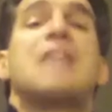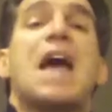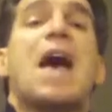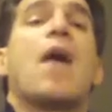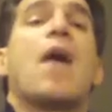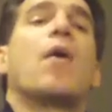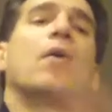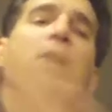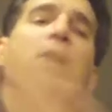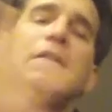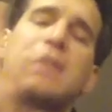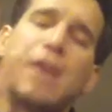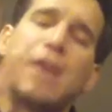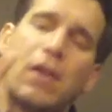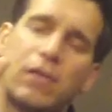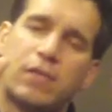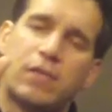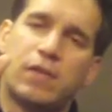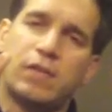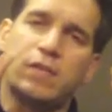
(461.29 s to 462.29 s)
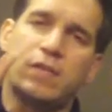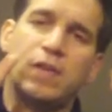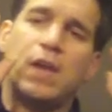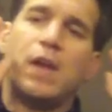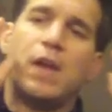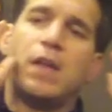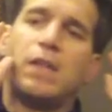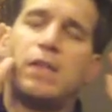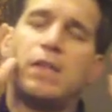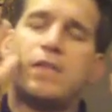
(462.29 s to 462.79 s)
down. It tells
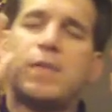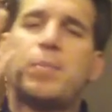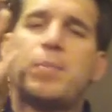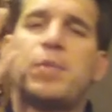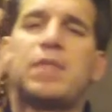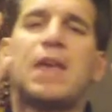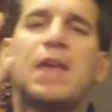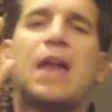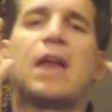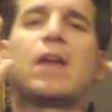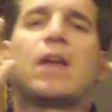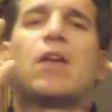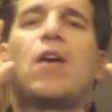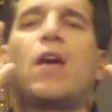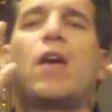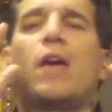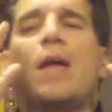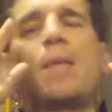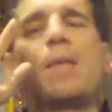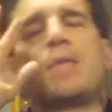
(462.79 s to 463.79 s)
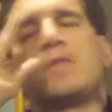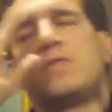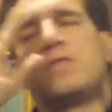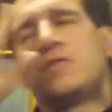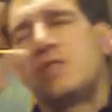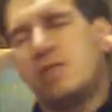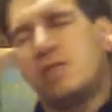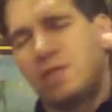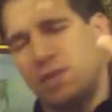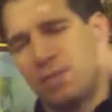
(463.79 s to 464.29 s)
the sympathetic and autonomic
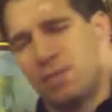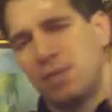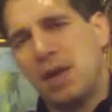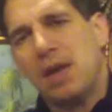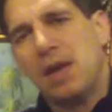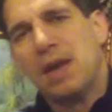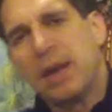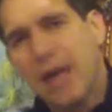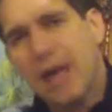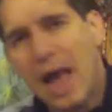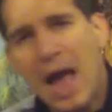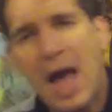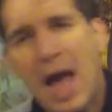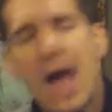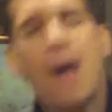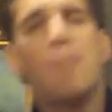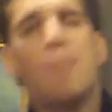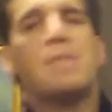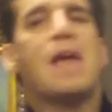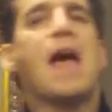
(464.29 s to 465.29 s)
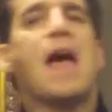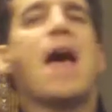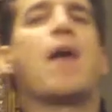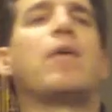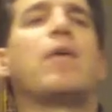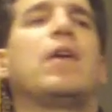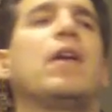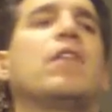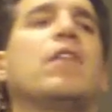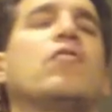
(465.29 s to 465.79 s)
nervous system calm
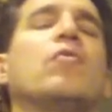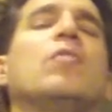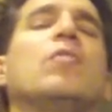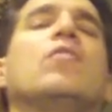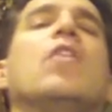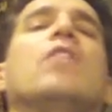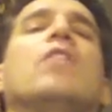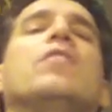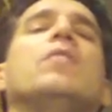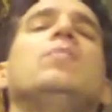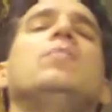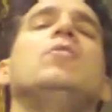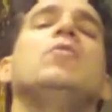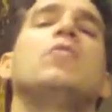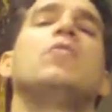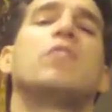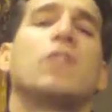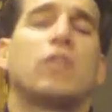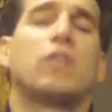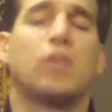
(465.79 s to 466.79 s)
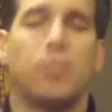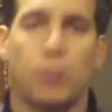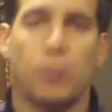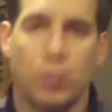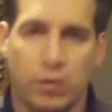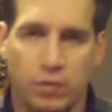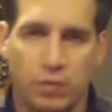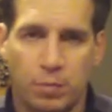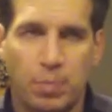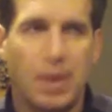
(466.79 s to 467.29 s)
down, and as a result the immune system
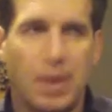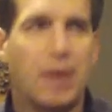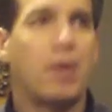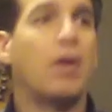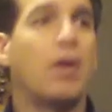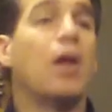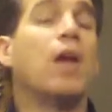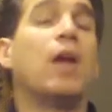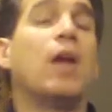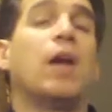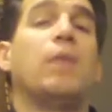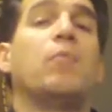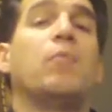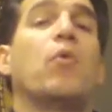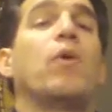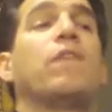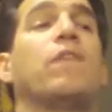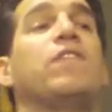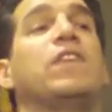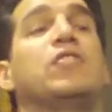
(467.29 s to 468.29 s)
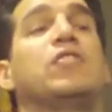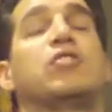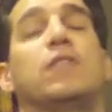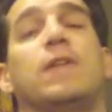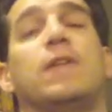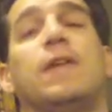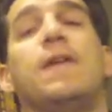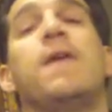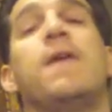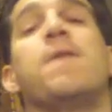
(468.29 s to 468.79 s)
works better and more
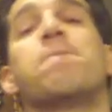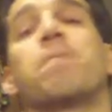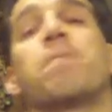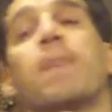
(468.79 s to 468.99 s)
efficiently,